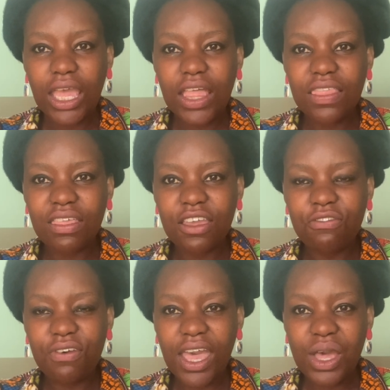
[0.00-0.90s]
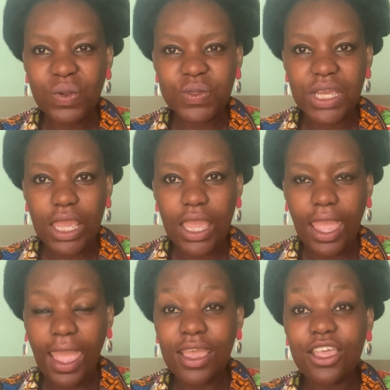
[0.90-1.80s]
they found
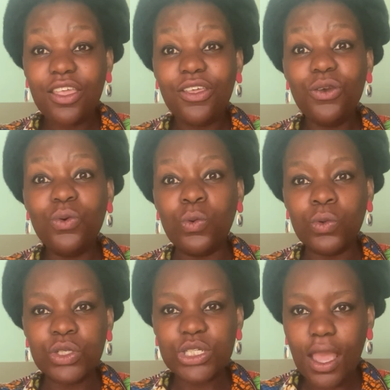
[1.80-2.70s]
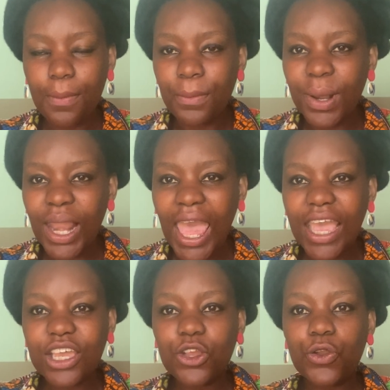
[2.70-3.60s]
a huge
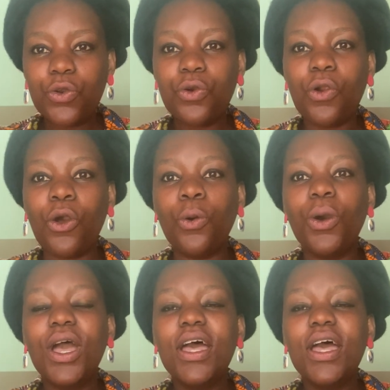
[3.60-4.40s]
black crow